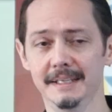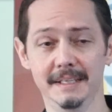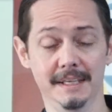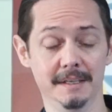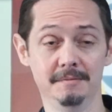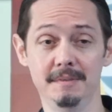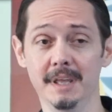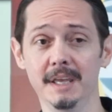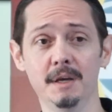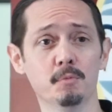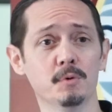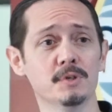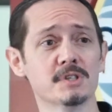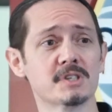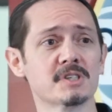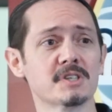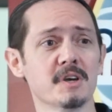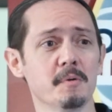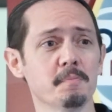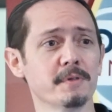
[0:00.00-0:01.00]
it, it
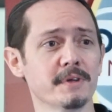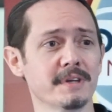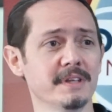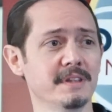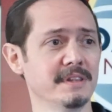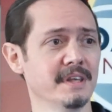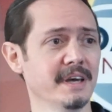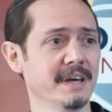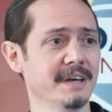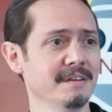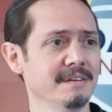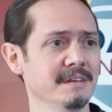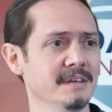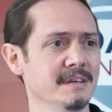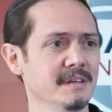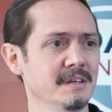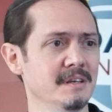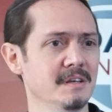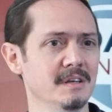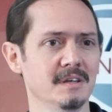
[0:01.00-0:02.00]
was something that
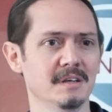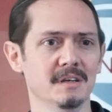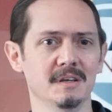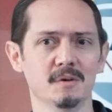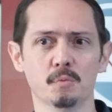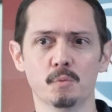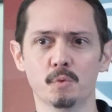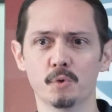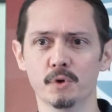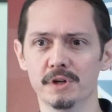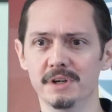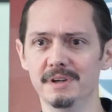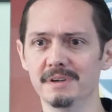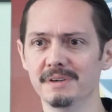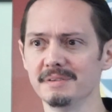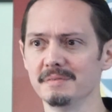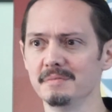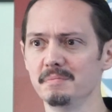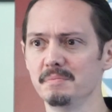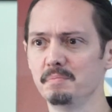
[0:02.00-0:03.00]

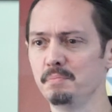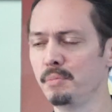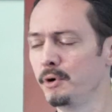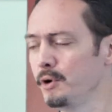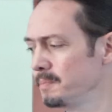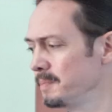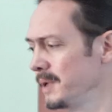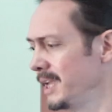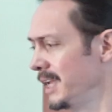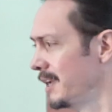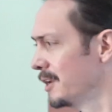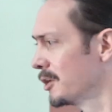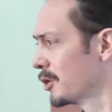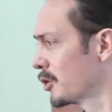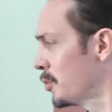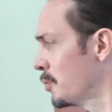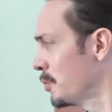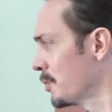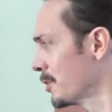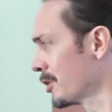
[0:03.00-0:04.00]
would put me in a
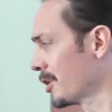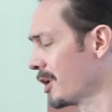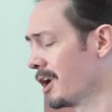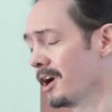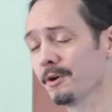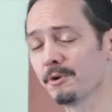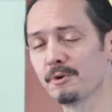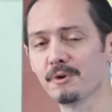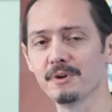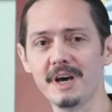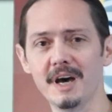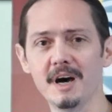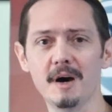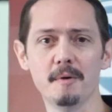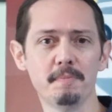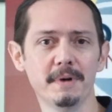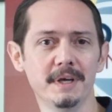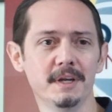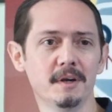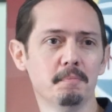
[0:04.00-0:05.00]
corner, huddled
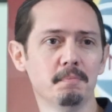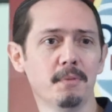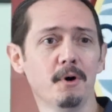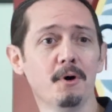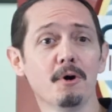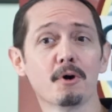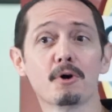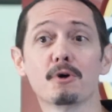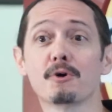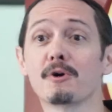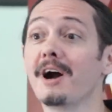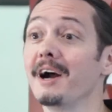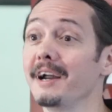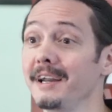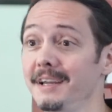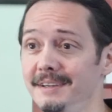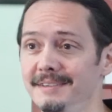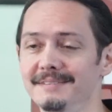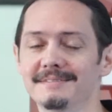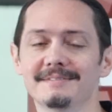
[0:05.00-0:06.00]
up in a ball
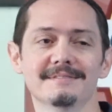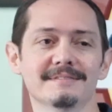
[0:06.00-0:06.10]
crying.